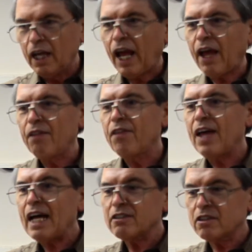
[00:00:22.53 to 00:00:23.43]
And
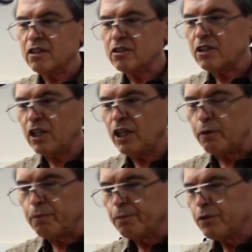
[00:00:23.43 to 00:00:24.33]
that's the steam.
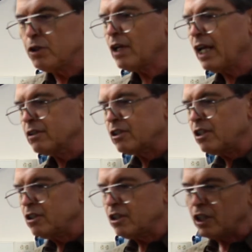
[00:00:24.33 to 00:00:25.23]
You can't
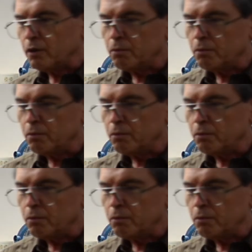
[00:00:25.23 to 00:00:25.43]
see steam.